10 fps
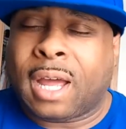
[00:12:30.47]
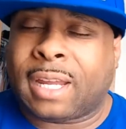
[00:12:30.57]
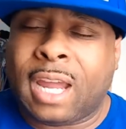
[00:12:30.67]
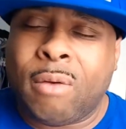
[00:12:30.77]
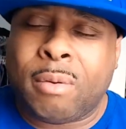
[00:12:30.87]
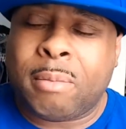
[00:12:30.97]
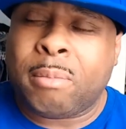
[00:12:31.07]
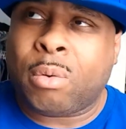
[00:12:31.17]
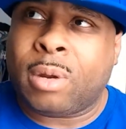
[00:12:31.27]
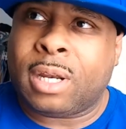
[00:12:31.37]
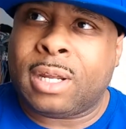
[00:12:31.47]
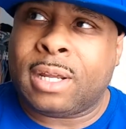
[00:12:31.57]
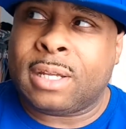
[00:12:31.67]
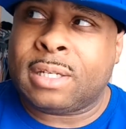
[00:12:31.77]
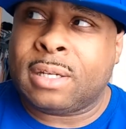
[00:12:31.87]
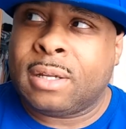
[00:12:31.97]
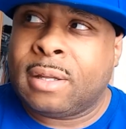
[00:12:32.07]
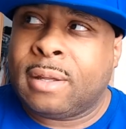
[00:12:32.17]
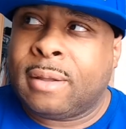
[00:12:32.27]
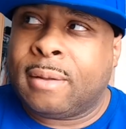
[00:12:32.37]
I can't remember what it is,
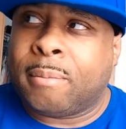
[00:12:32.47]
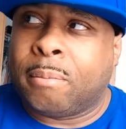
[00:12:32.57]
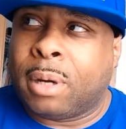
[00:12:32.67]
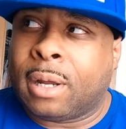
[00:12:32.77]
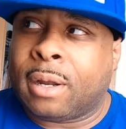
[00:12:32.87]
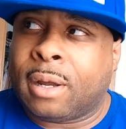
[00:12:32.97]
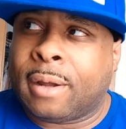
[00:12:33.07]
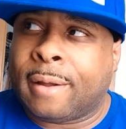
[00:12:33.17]
but